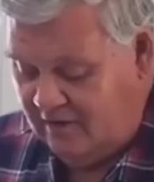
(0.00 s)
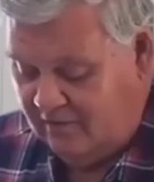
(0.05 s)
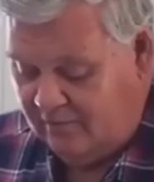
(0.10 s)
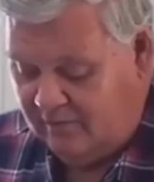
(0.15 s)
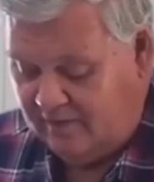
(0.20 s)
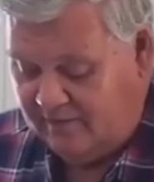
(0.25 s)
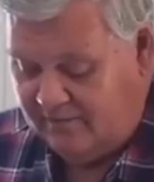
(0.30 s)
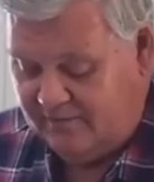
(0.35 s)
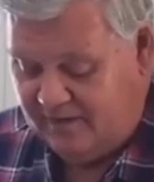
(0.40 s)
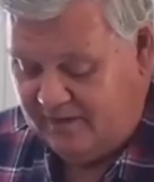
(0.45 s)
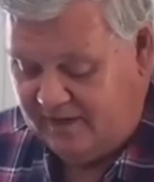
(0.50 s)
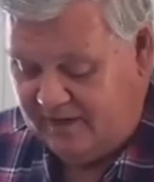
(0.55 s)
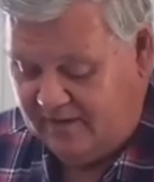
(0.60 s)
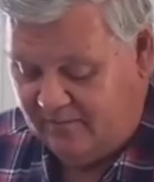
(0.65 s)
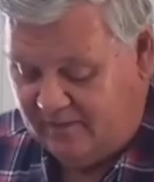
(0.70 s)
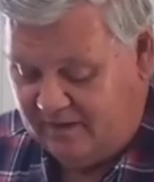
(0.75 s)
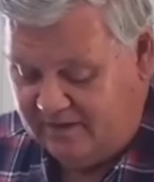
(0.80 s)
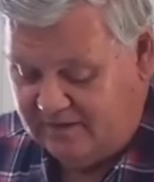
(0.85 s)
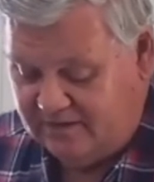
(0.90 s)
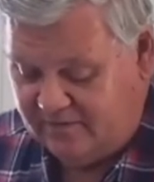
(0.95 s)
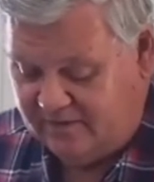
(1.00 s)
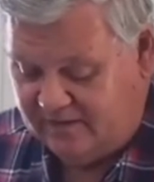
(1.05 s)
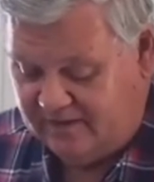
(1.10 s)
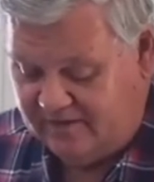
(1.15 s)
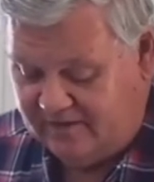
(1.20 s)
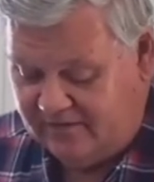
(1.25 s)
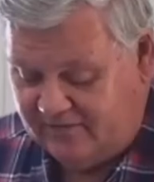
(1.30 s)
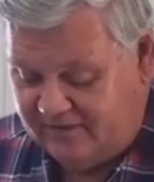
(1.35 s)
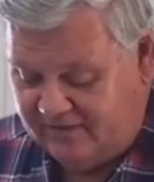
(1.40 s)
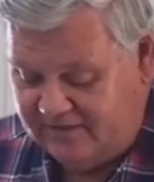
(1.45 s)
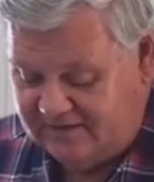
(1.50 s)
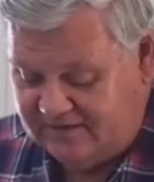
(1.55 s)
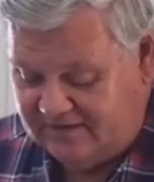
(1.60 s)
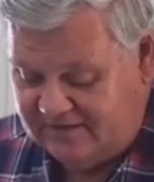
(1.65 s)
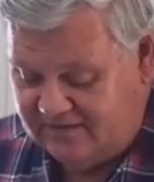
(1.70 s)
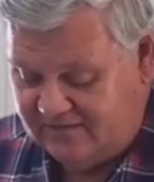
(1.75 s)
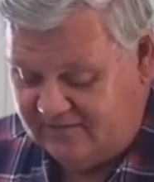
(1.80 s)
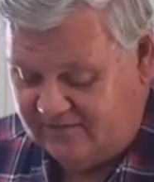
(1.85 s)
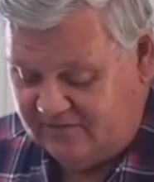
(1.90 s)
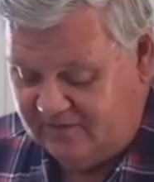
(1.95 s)
1 Peter 1:23 says,
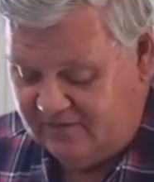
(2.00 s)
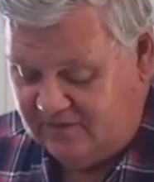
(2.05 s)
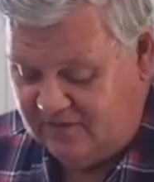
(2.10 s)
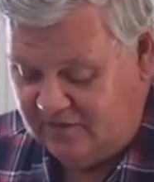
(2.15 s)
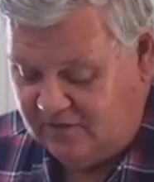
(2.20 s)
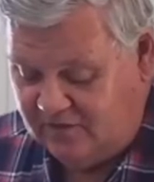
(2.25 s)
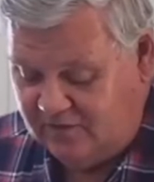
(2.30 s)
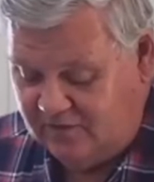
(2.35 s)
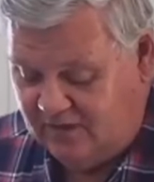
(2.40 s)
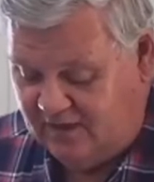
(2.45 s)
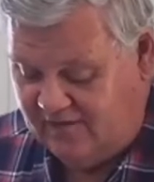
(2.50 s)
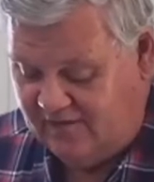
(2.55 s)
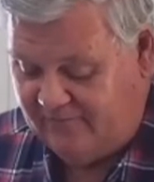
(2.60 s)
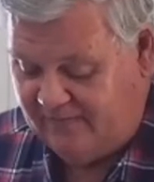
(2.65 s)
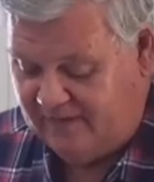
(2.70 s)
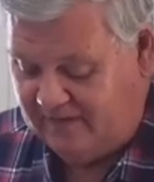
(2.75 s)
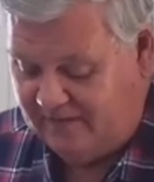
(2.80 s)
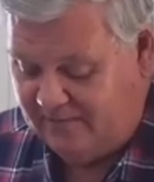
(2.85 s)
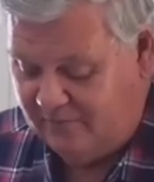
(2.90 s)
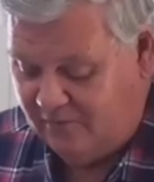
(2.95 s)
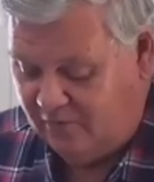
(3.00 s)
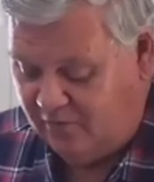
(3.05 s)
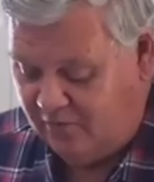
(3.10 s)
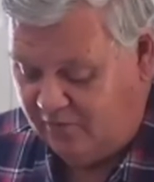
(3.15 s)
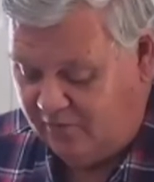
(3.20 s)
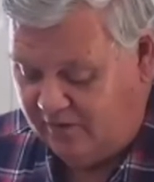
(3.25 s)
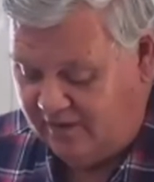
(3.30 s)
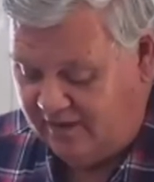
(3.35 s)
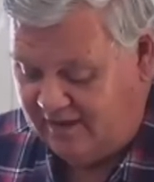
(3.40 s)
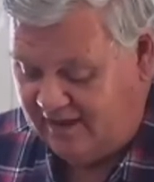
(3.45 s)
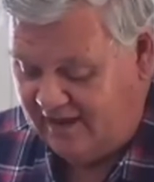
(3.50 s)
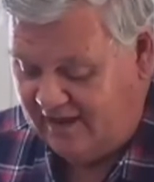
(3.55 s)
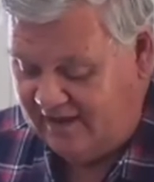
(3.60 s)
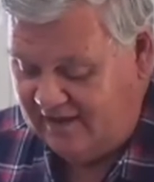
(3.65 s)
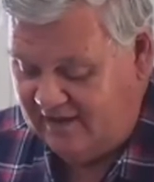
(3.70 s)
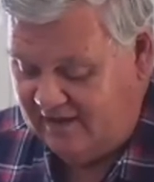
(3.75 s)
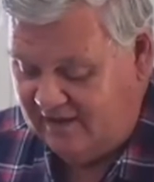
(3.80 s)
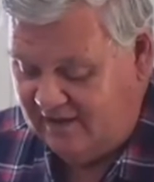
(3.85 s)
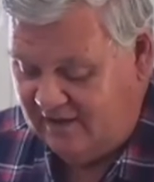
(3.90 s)
for you have been born again,